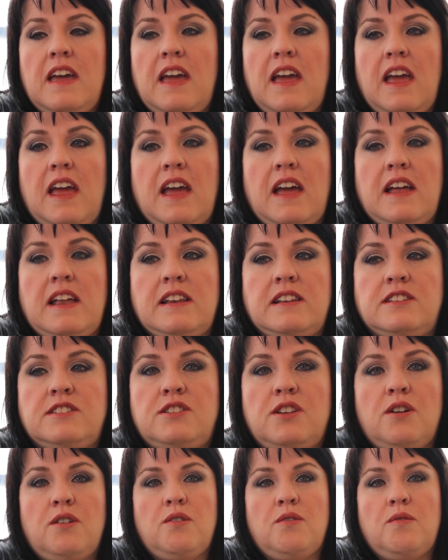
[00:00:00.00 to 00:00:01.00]
and
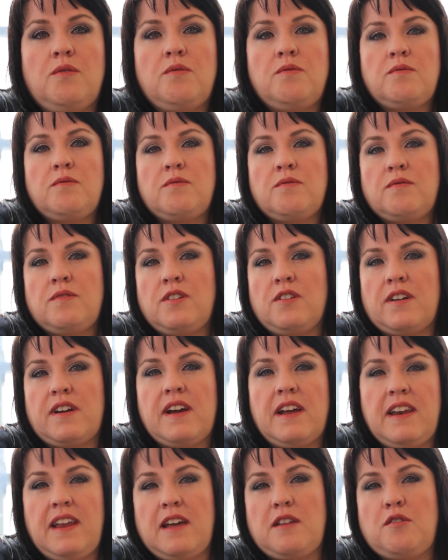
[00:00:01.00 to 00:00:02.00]
so, you know, I
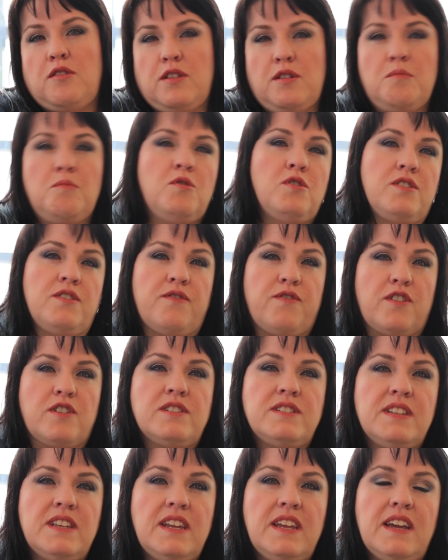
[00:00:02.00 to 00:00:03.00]
kind of had a little more
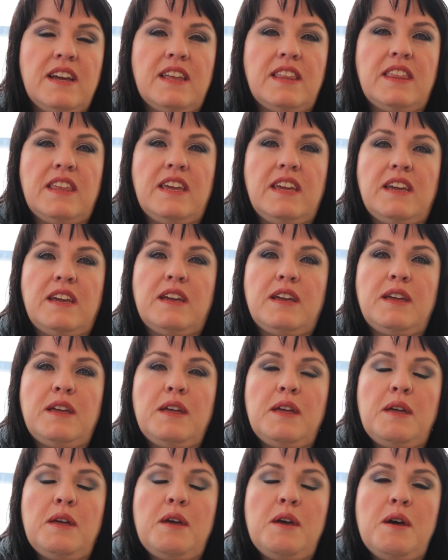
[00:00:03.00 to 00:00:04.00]
diversity, I think.
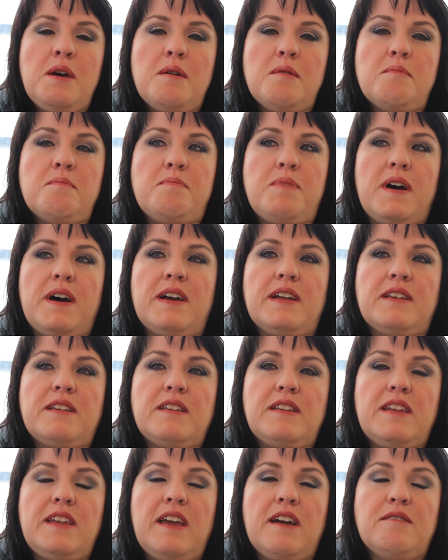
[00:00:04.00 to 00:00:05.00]
But
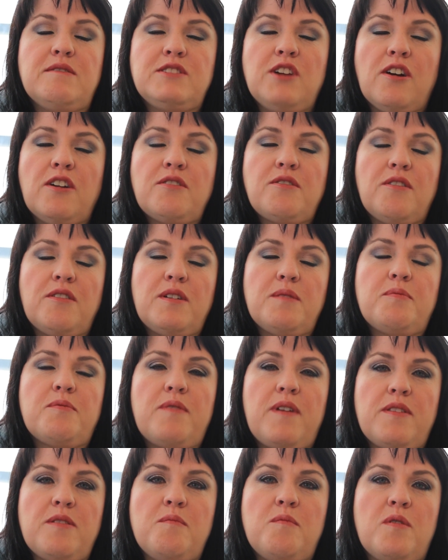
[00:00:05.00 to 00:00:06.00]
yeah, it was hard growing up
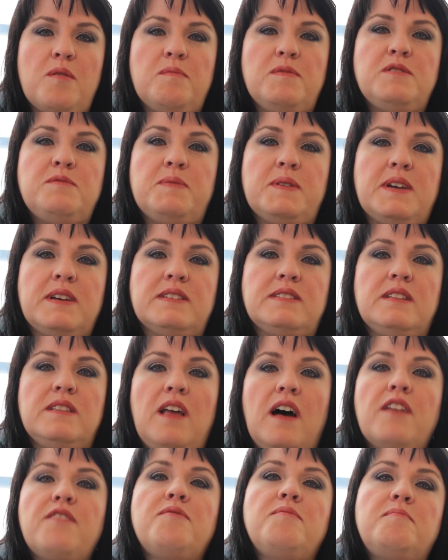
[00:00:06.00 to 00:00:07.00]
around the Mormons because a
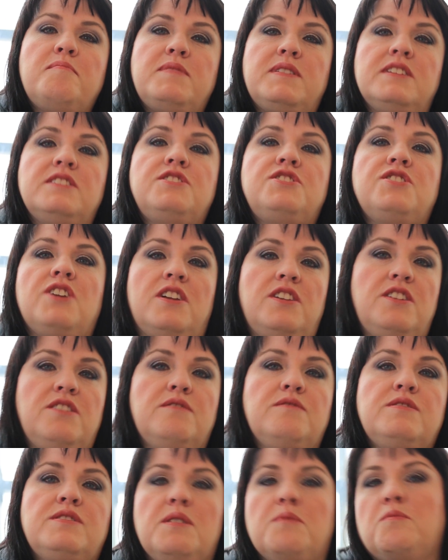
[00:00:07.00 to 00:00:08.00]
lot of them did shun
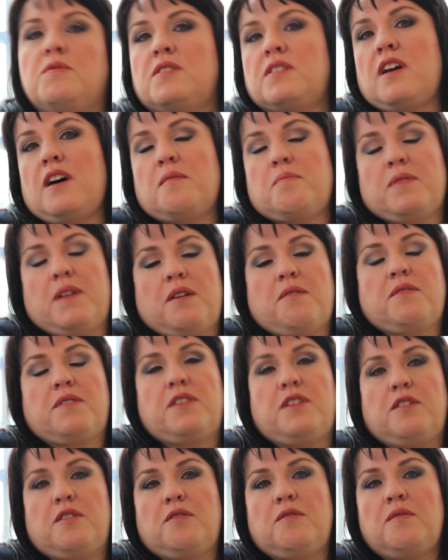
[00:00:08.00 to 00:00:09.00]
you. Some would not play
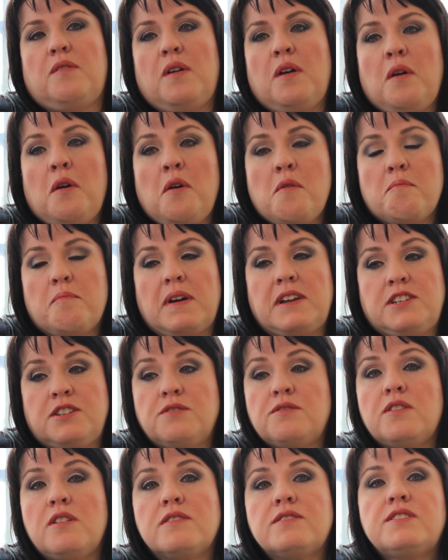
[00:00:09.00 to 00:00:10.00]
with you. My
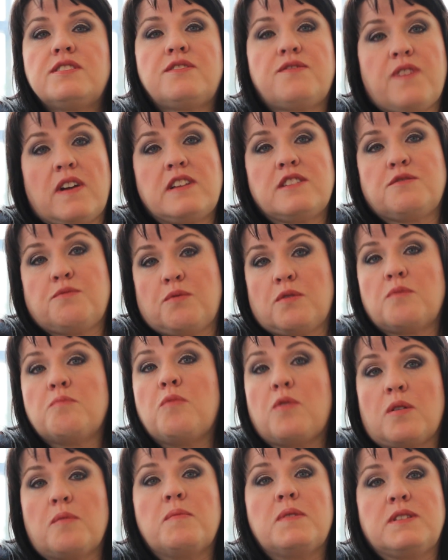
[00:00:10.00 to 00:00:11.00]
two closest friends were
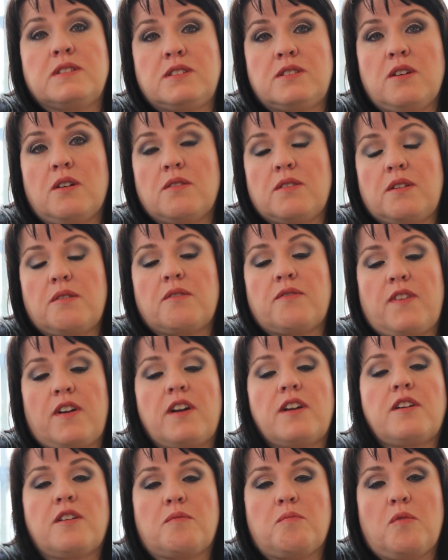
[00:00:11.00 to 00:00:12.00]
Mormons, though. They were
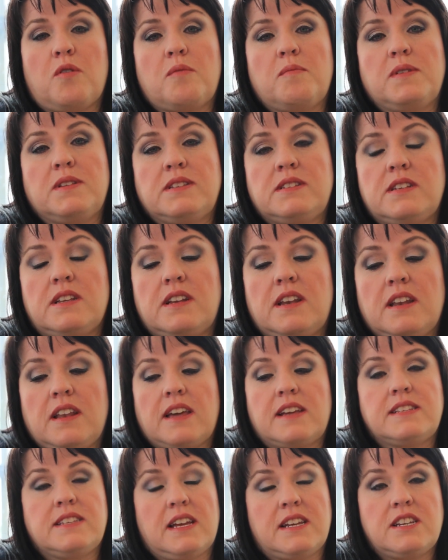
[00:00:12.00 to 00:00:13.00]
very good Mormons. And
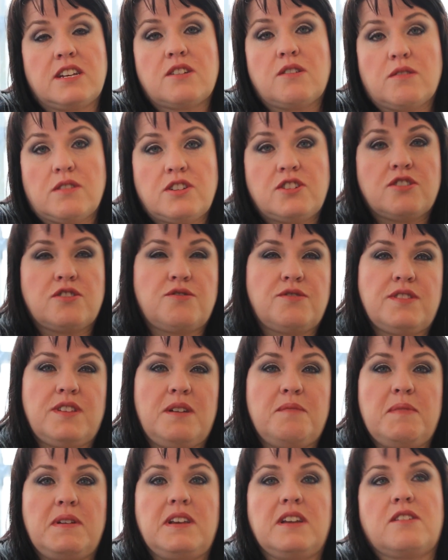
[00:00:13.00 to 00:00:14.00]
like I said, I did go to church with
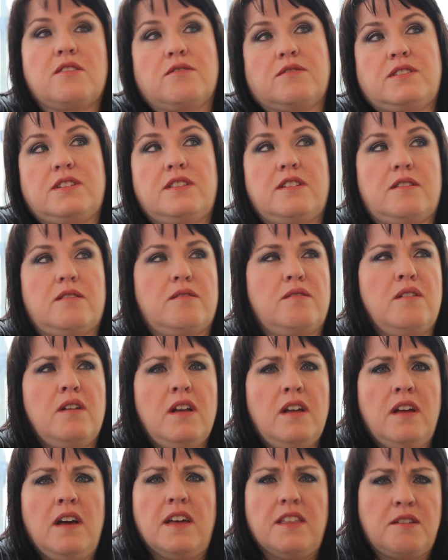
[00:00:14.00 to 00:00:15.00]
them. I did go to their,
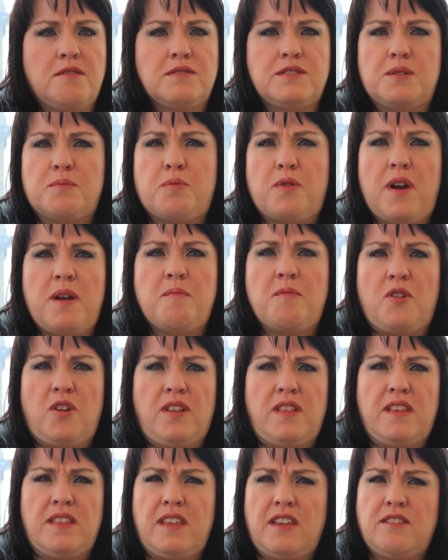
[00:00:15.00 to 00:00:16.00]
I think it was their
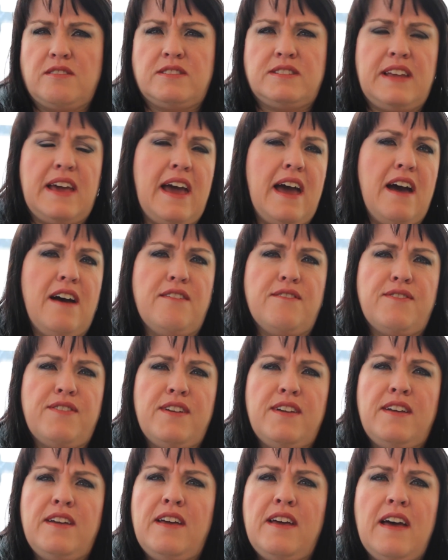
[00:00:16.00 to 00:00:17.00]
primary that they used to have.
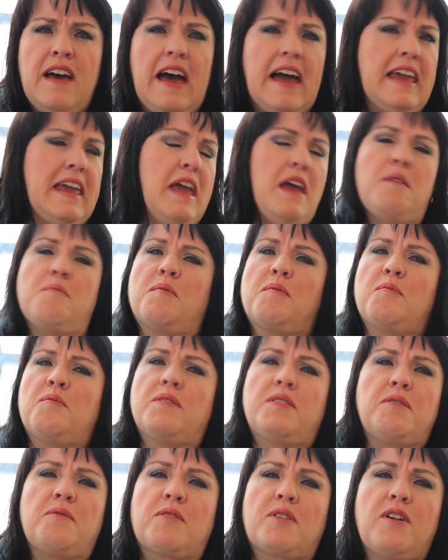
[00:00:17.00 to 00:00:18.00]
I can't remember
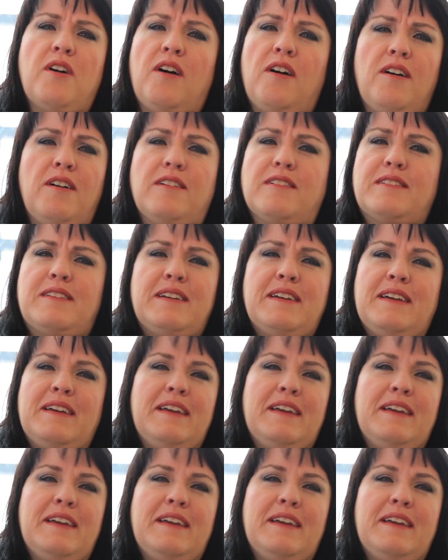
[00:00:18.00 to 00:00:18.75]
what they were called.